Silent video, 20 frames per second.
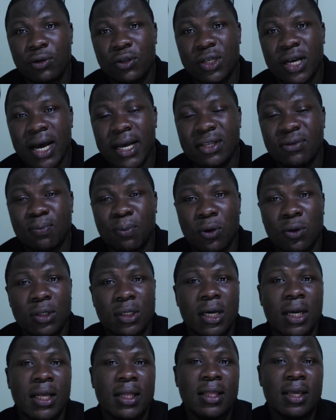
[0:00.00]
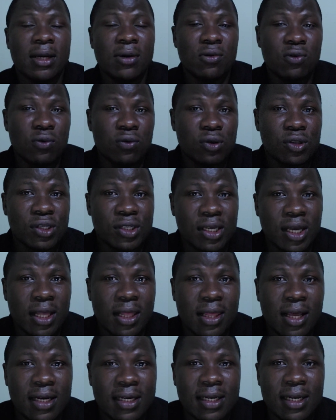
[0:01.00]
to Sky Sport, they do say
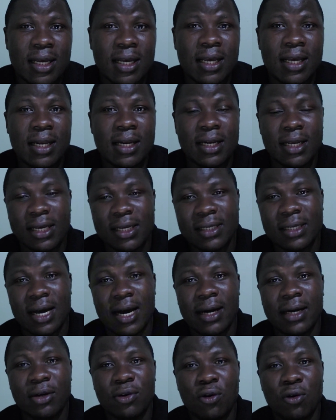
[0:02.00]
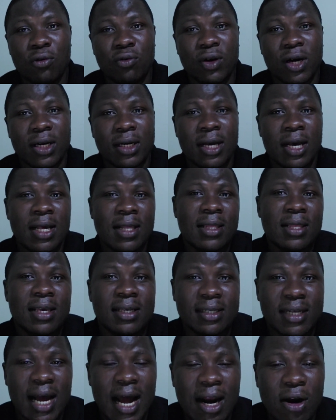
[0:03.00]
that in his current contract,
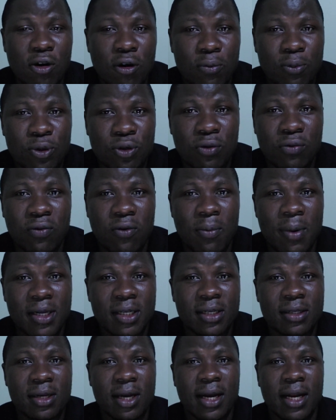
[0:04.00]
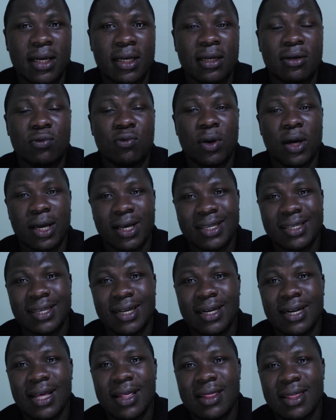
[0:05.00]
there's an option for Manchester United to
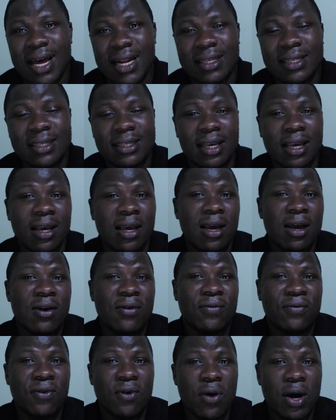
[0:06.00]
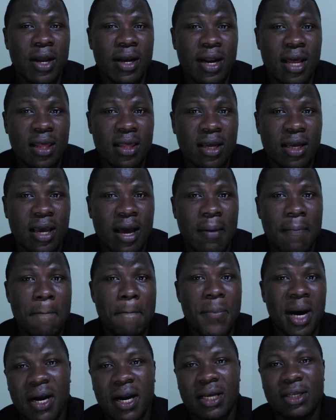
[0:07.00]
extend that stay for another year.
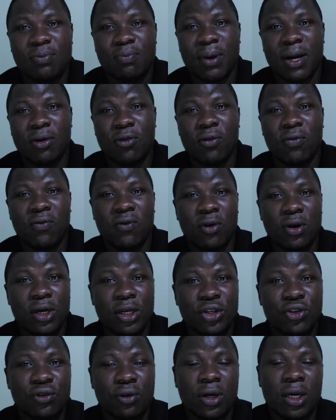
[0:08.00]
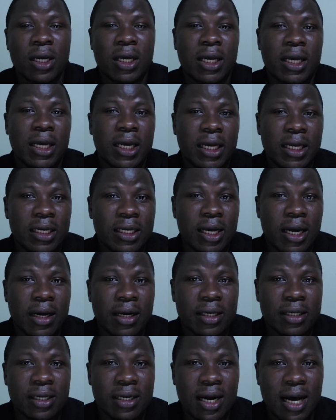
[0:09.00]
But as part of condition in
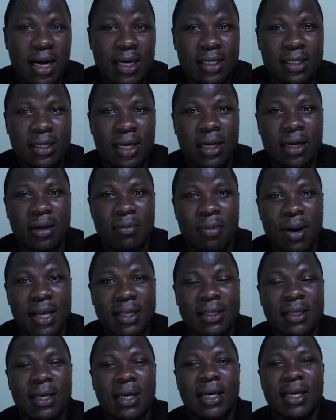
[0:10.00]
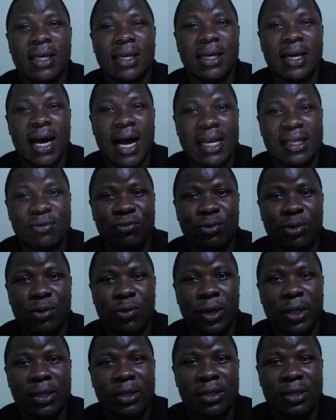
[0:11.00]
Erik ten Hag's demands, he has
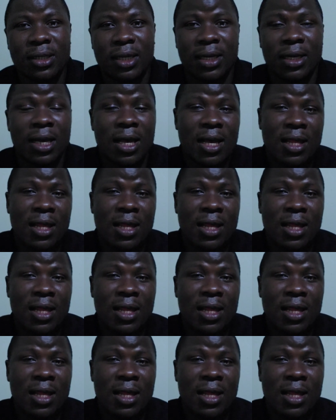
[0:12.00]
requested